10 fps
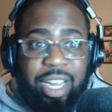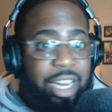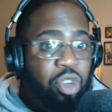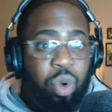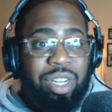
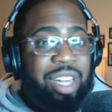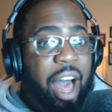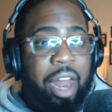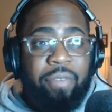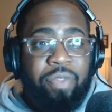didn't do a
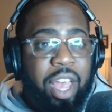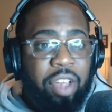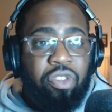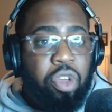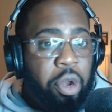lot of
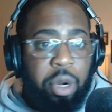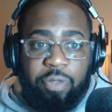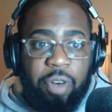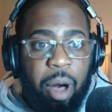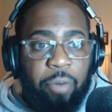things good on the
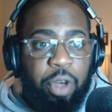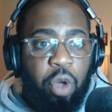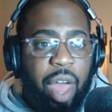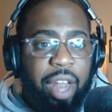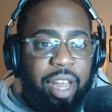football
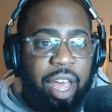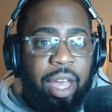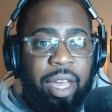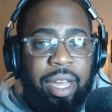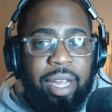field that day.